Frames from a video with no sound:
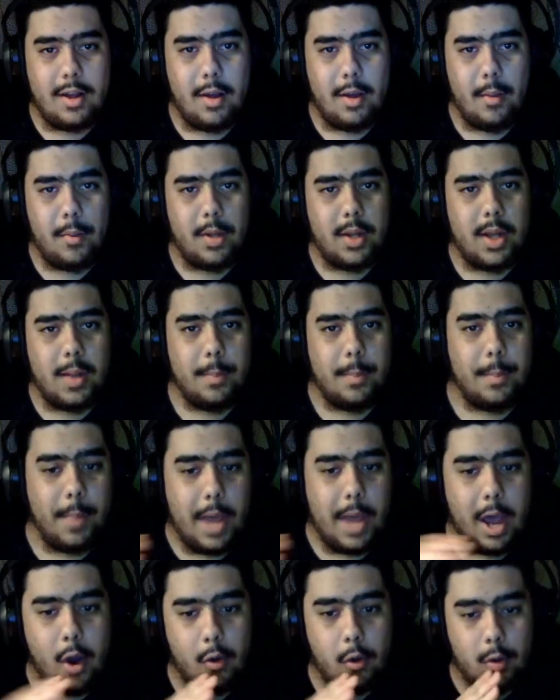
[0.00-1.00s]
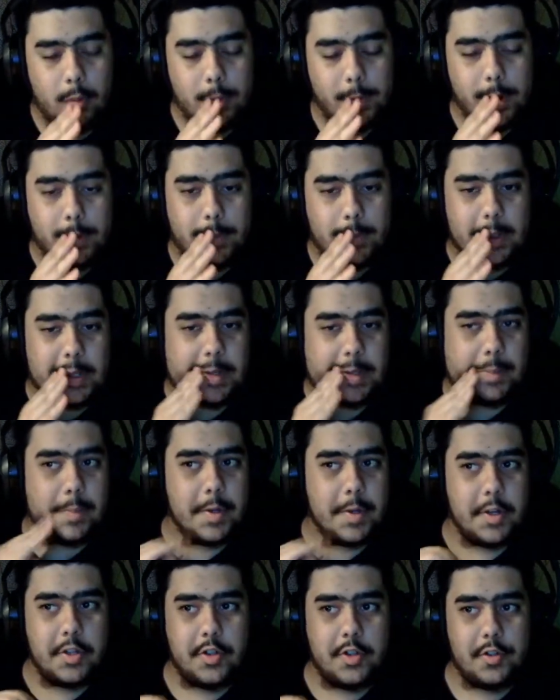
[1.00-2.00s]
we got power bomb, like I
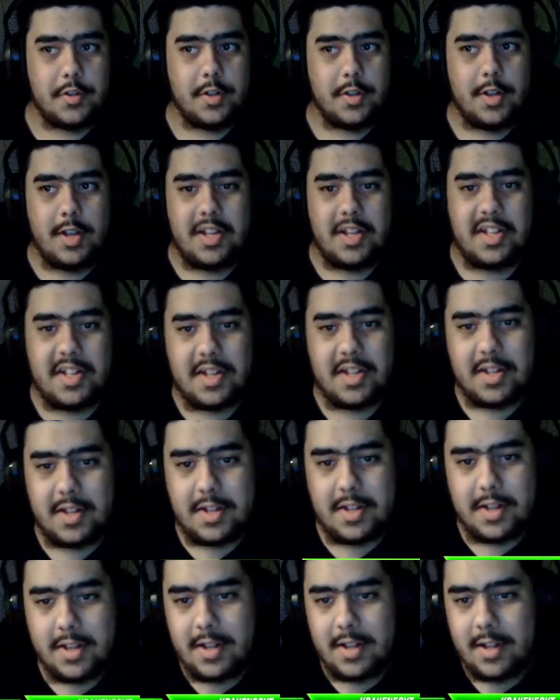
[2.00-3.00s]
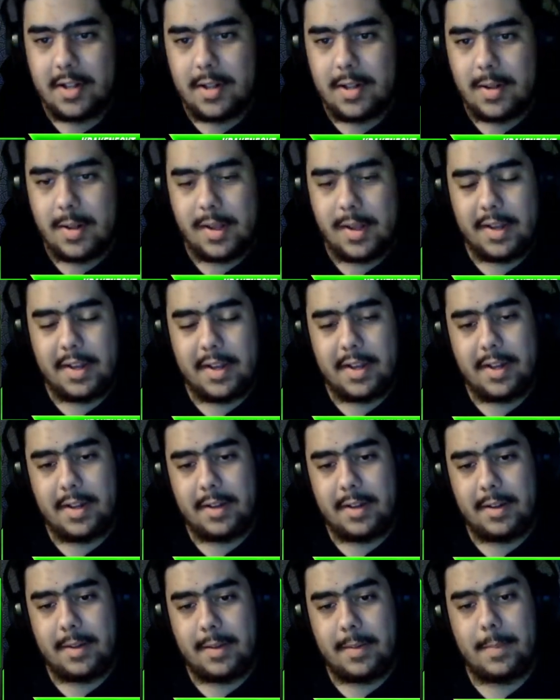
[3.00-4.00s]
mentioned.
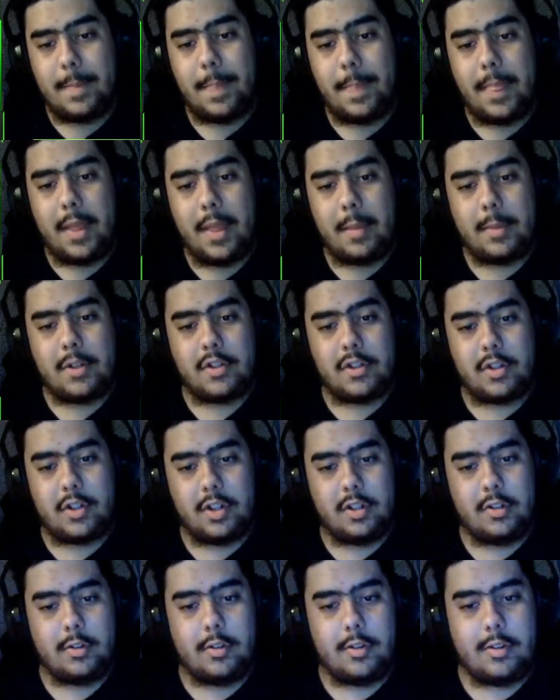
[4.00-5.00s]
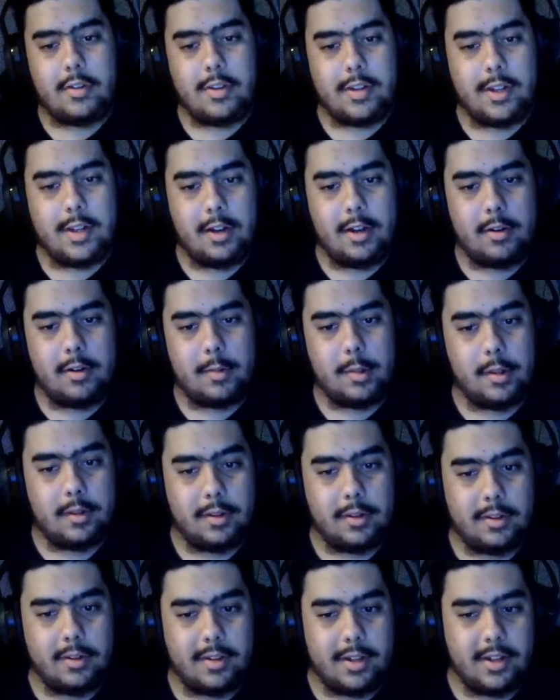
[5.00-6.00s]
And I'm actually going to do this in the air, because
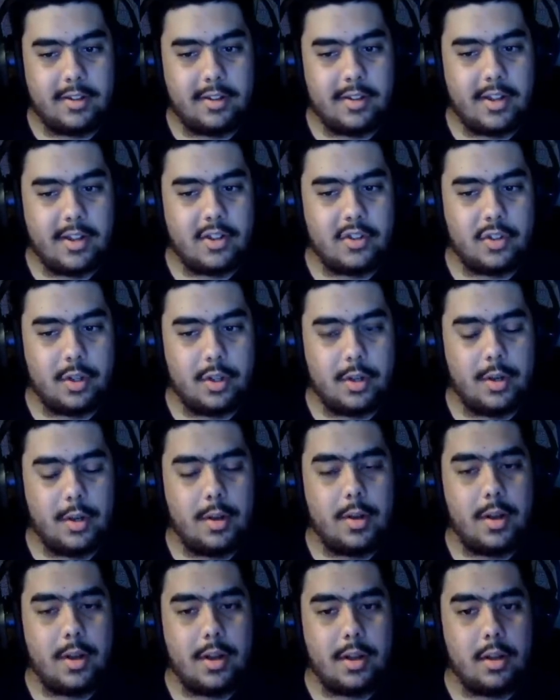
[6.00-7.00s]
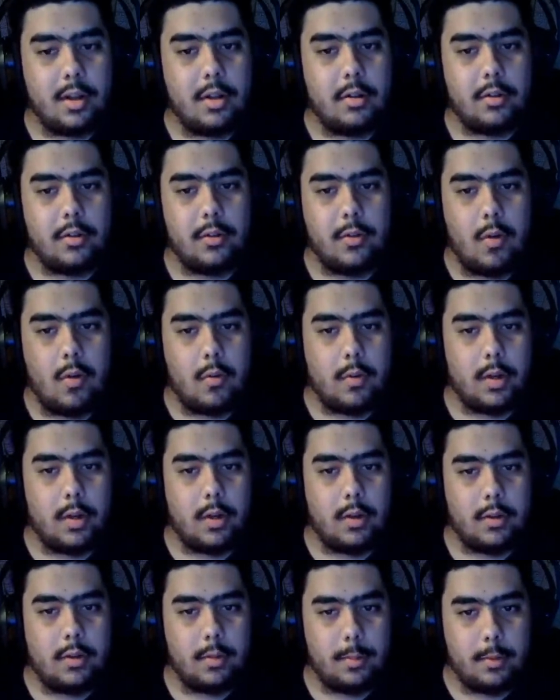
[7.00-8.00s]
this thing is actually, I'll do it over here,
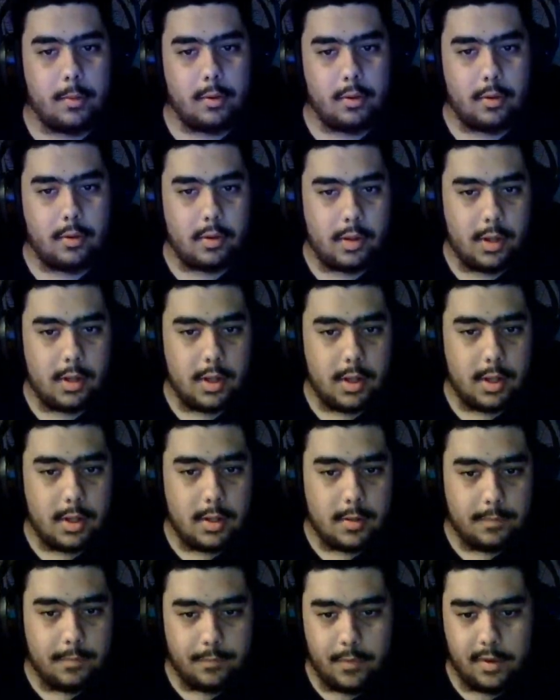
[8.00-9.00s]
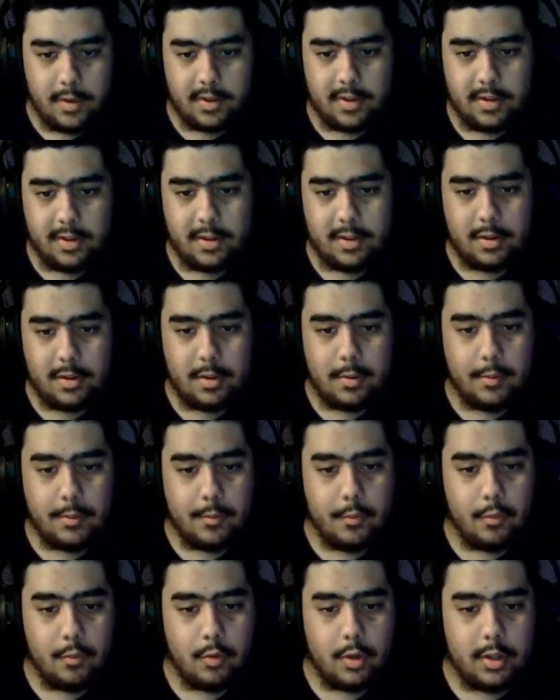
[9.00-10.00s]
I suppose. This is
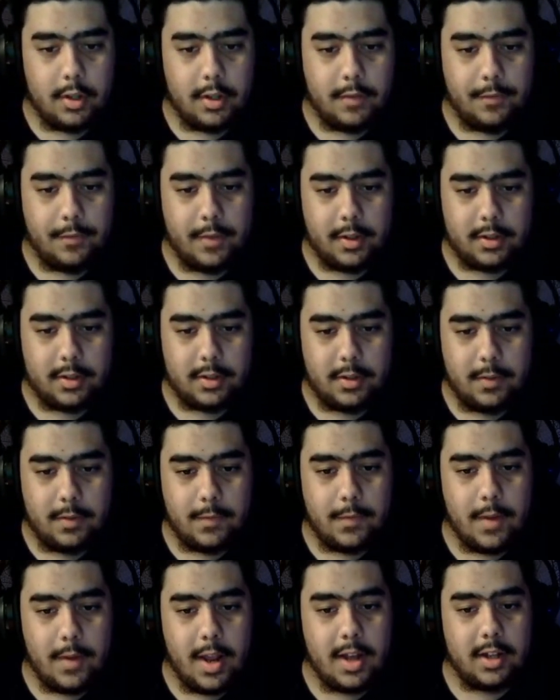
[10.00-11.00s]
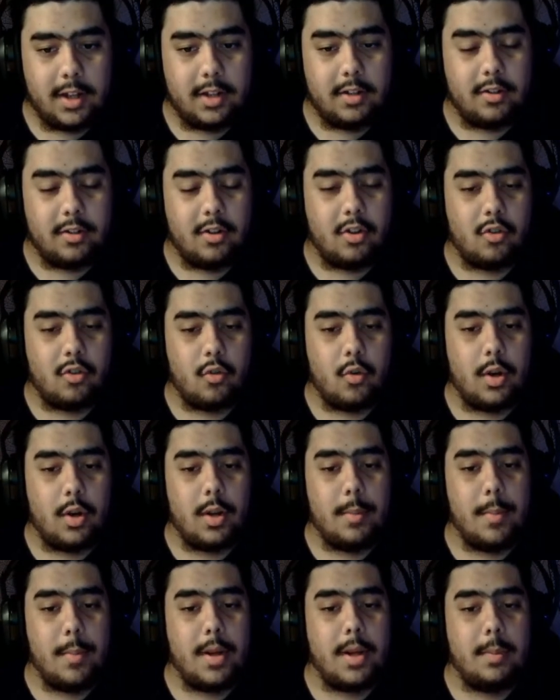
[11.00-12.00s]
really effective, and can
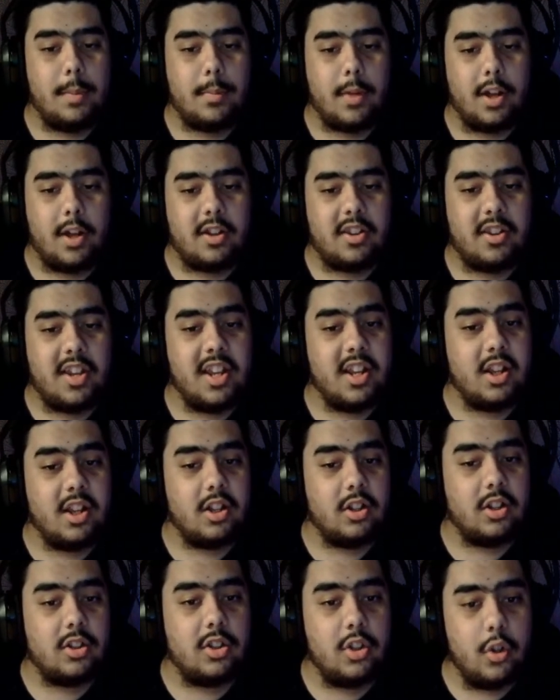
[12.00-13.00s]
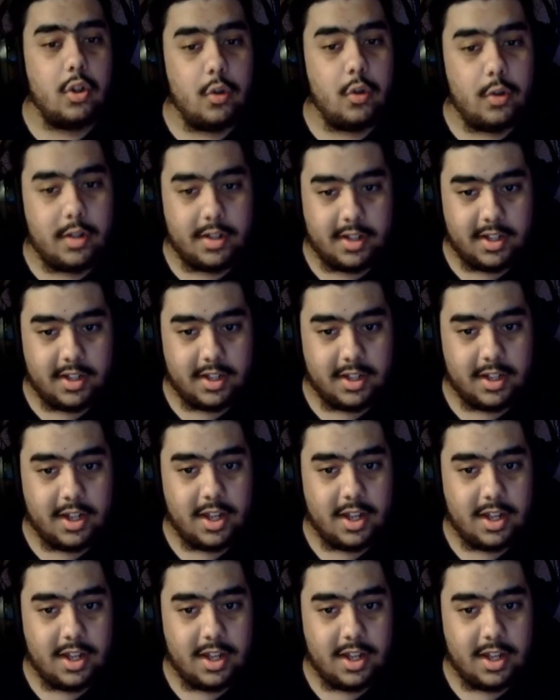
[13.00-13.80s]
destroy many blocks, including,